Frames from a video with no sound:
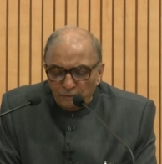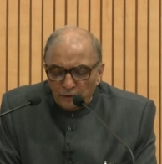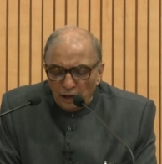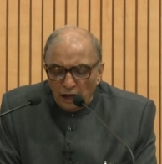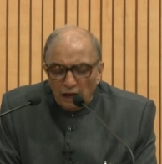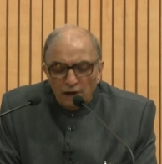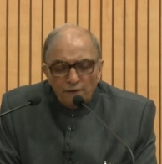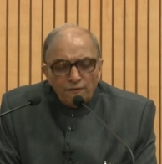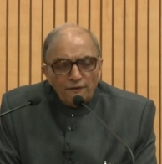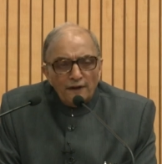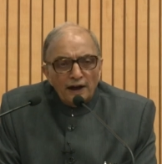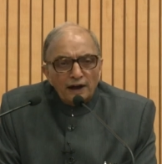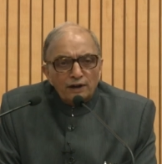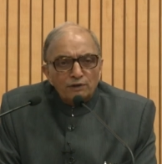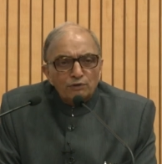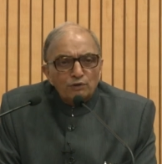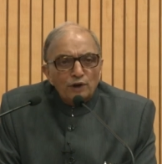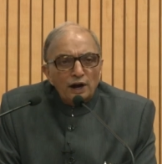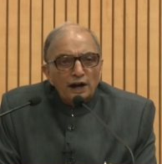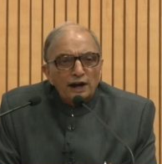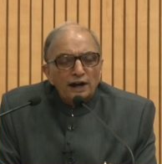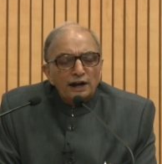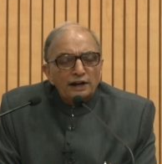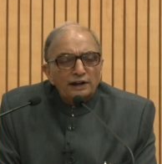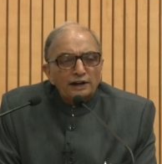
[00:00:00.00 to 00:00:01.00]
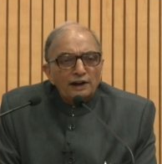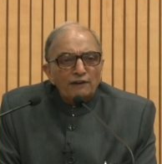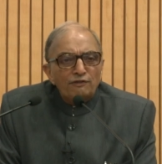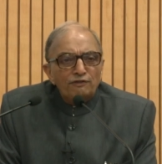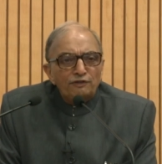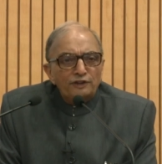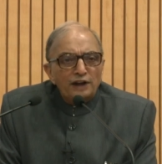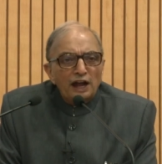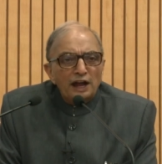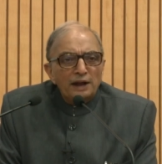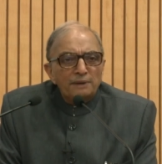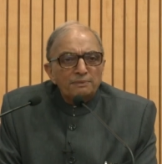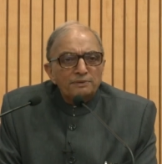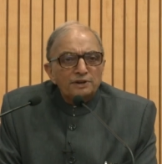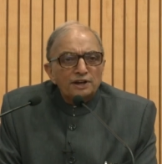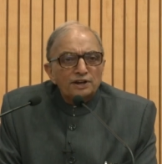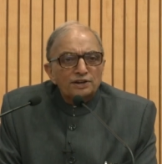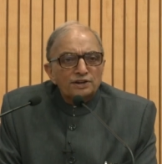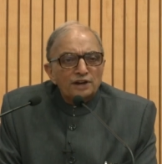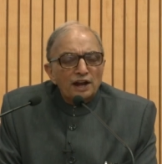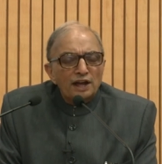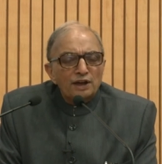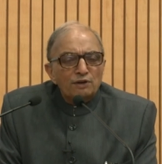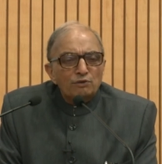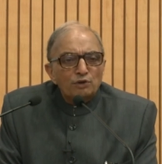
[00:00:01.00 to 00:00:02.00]
In fact, we had a tough time,
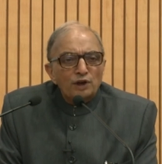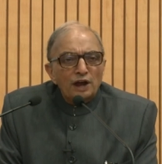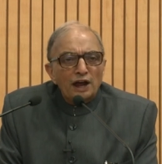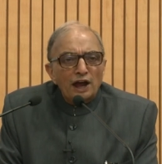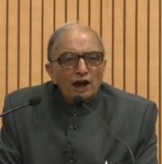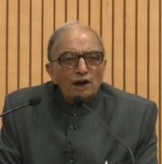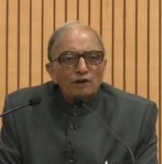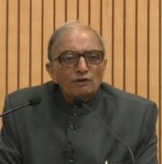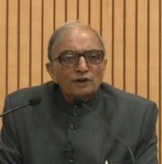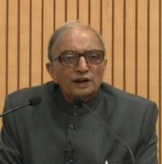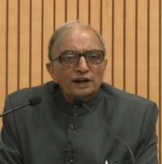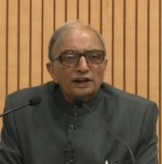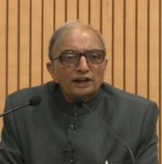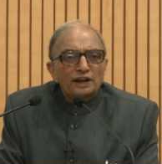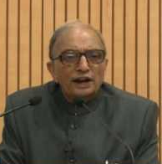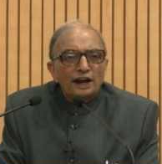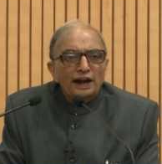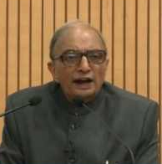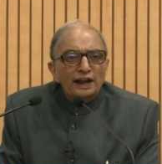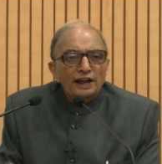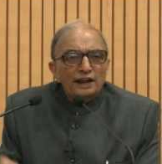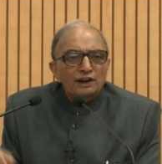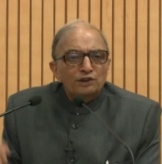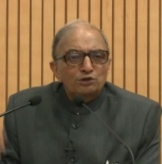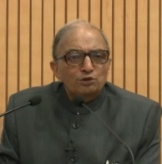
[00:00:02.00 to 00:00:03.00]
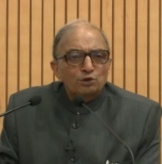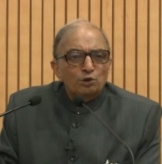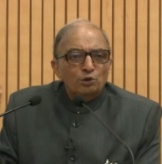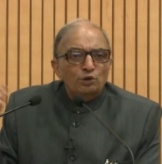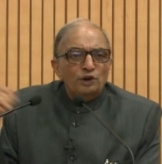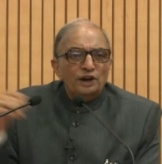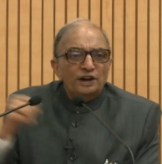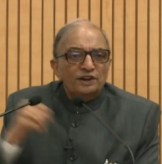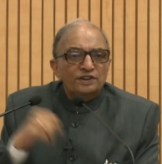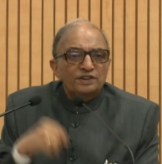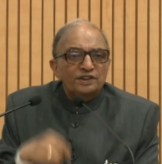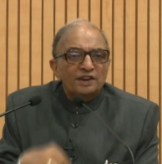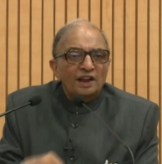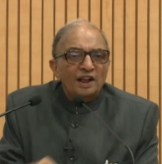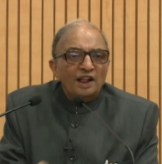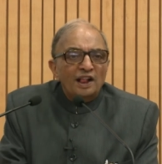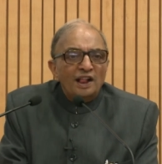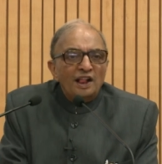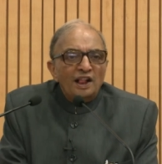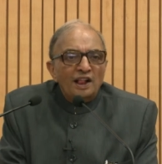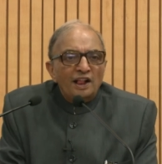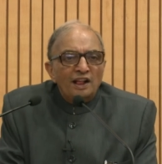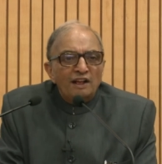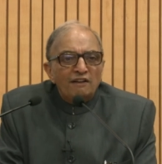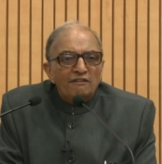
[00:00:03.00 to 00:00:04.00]
just like we have in grading students,
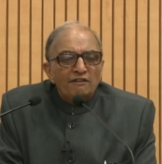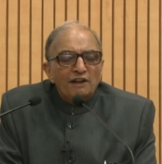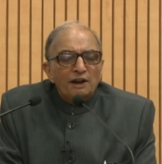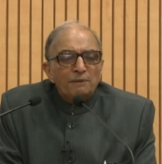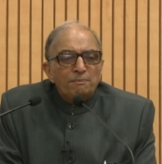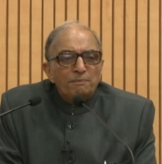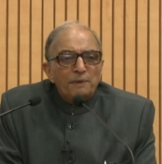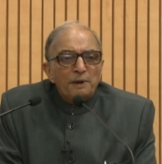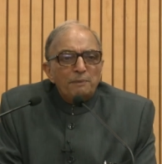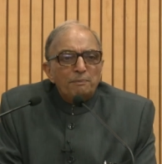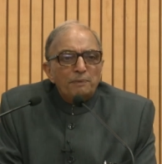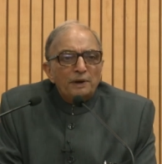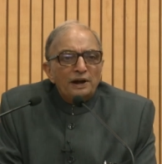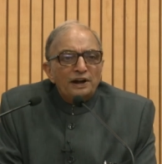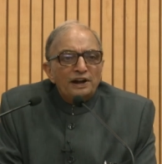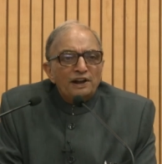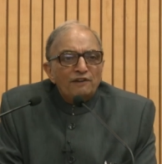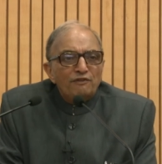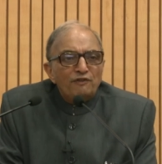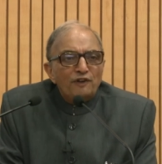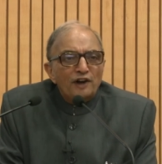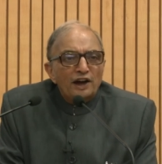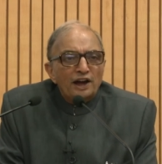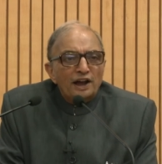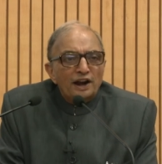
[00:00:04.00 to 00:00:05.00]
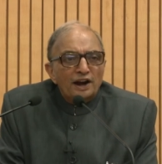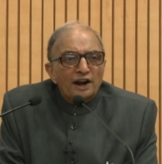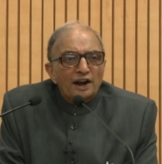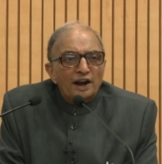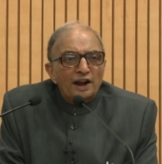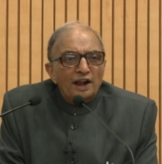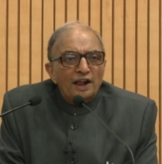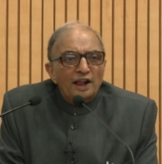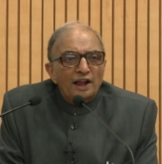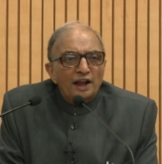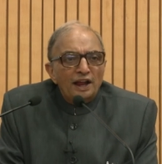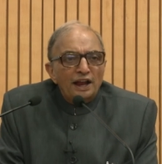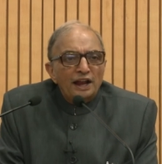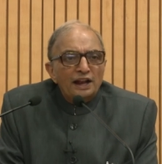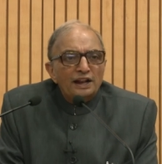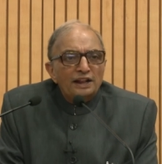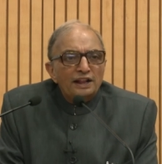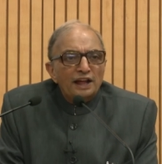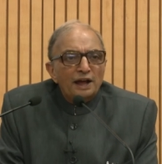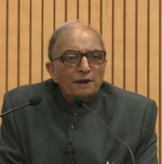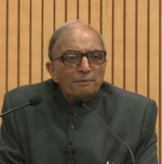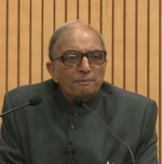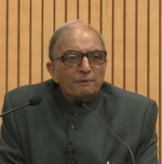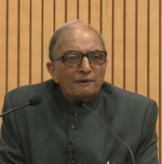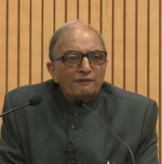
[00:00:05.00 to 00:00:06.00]
when people differ in
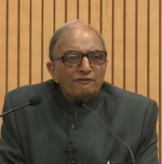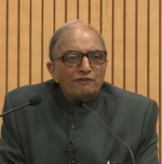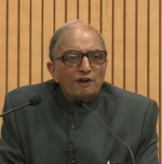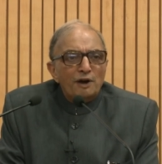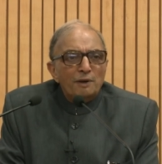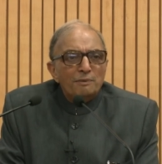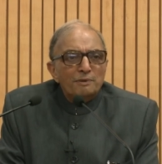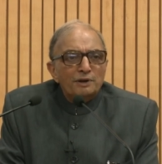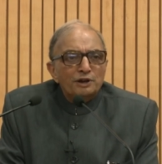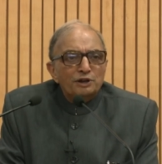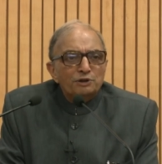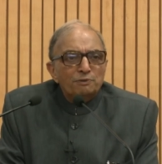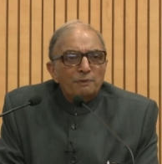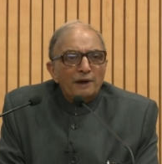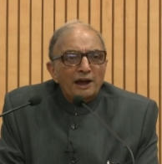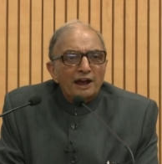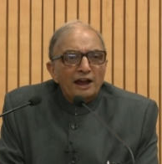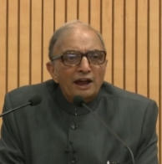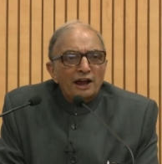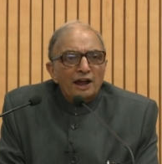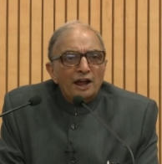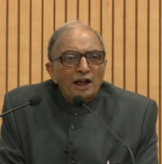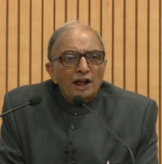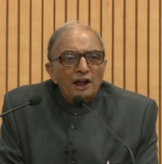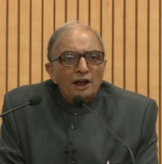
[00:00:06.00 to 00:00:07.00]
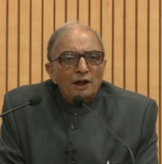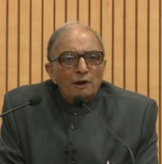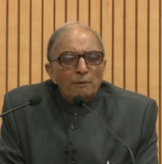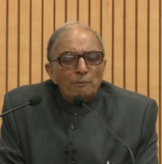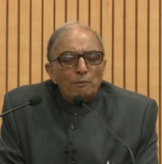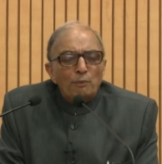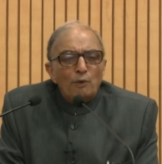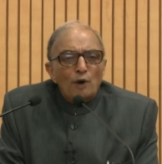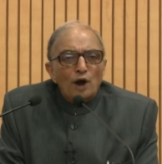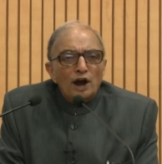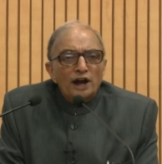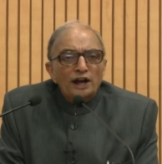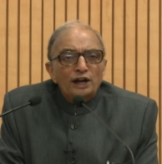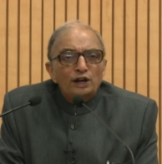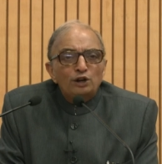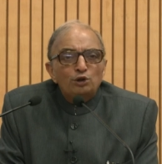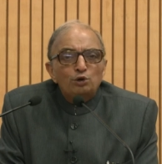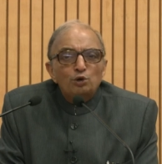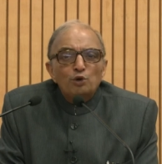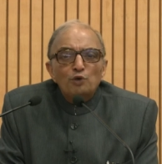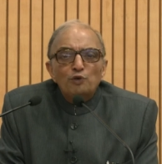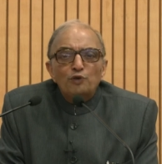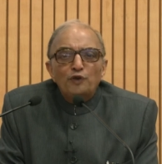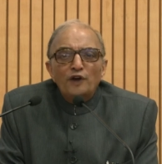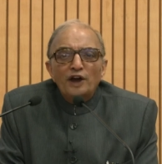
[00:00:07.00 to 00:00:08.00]
their performance by
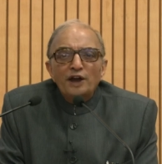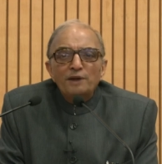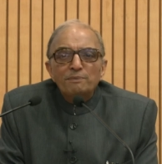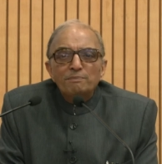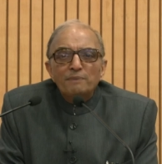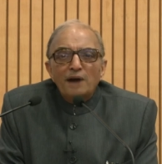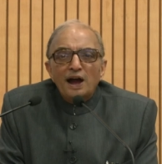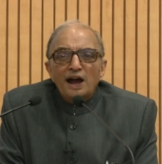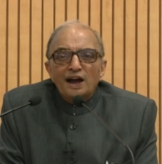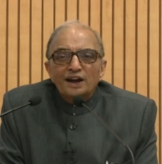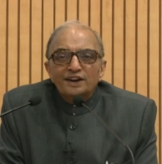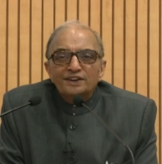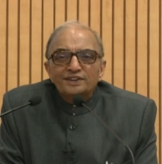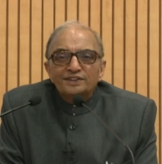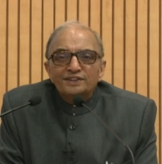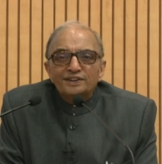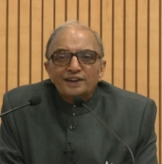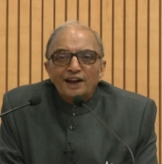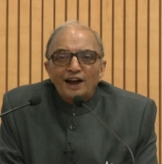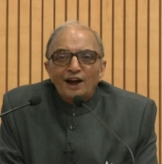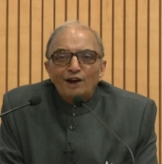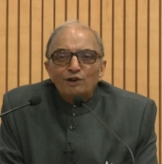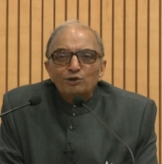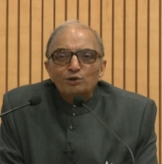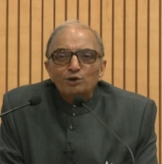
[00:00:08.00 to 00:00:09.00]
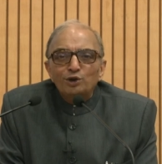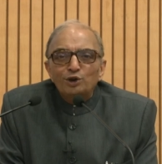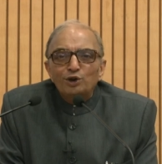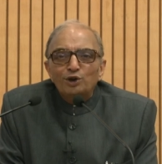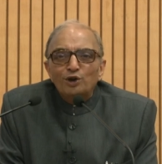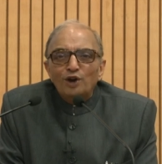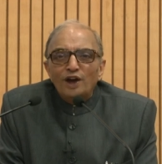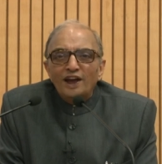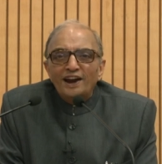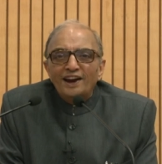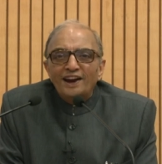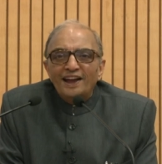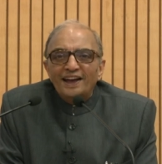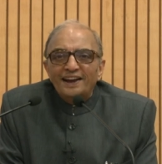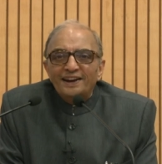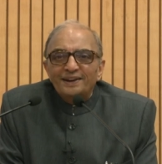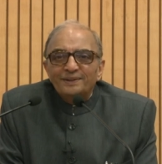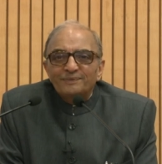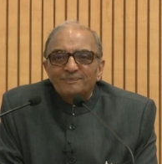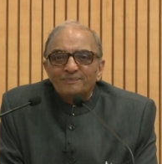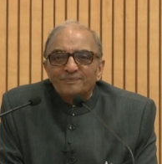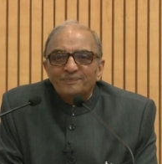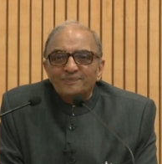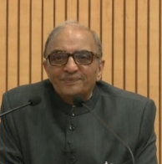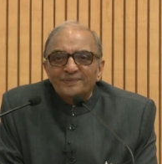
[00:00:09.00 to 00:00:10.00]
0.25 marks. How do you draw a
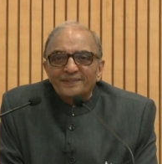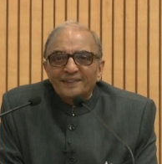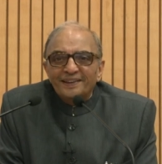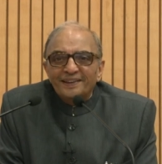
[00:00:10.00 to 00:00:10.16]
line?